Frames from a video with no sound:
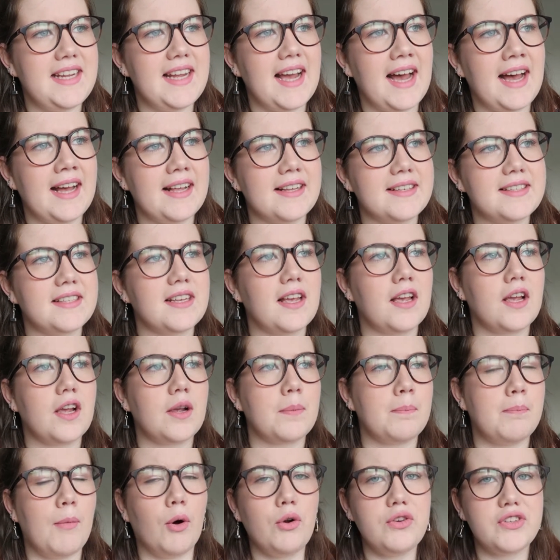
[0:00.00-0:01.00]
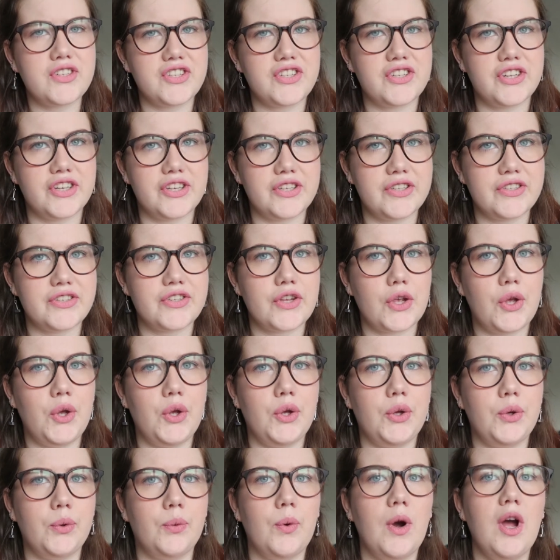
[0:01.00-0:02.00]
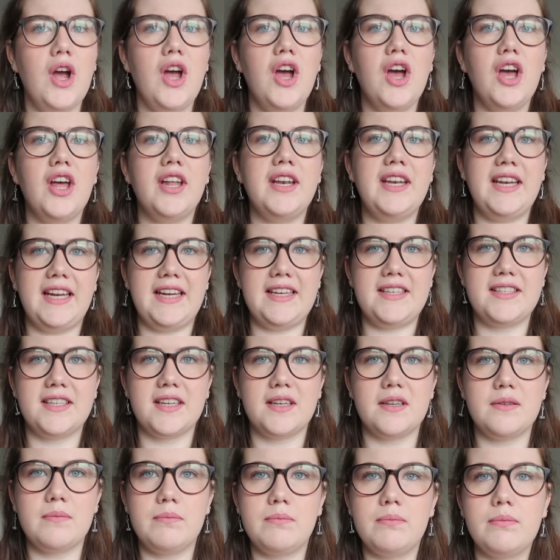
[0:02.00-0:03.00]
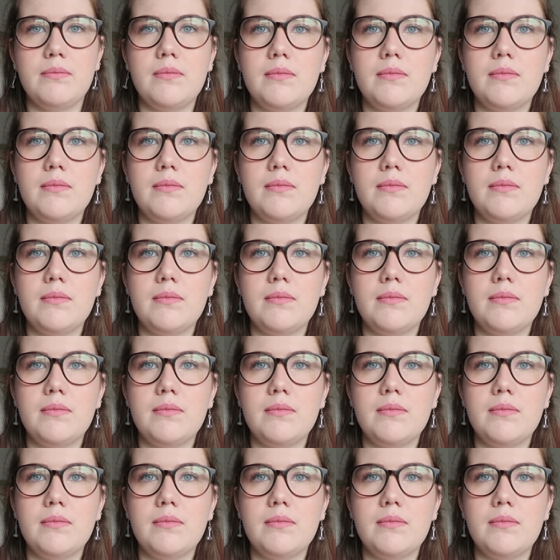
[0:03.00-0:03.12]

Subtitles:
as monsters who need to